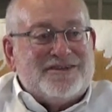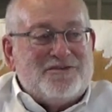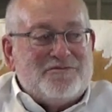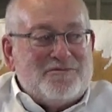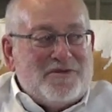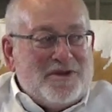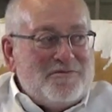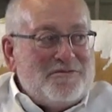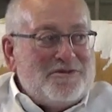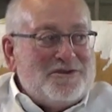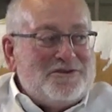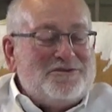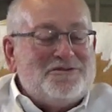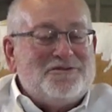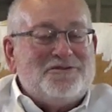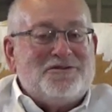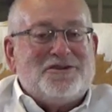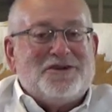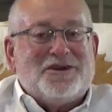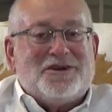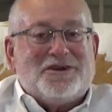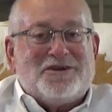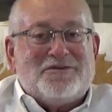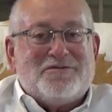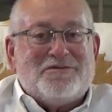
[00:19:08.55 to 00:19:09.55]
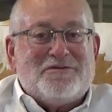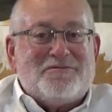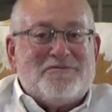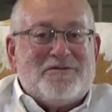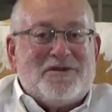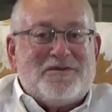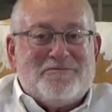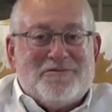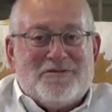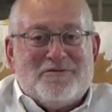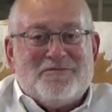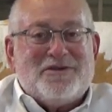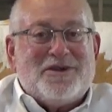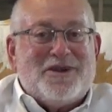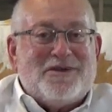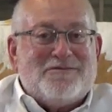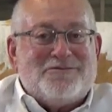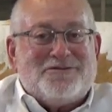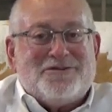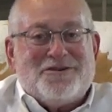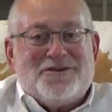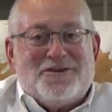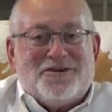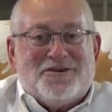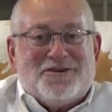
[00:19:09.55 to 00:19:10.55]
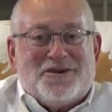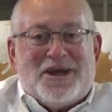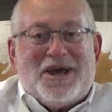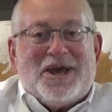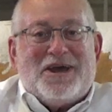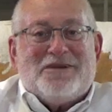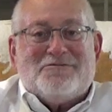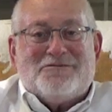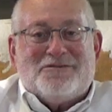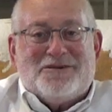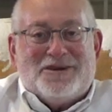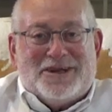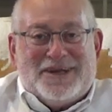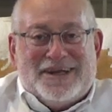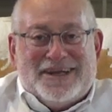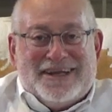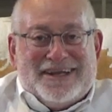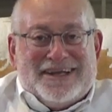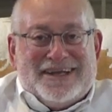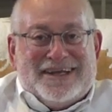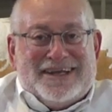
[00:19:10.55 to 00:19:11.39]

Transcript: You may be too young to remember, but I'm sure your dad would.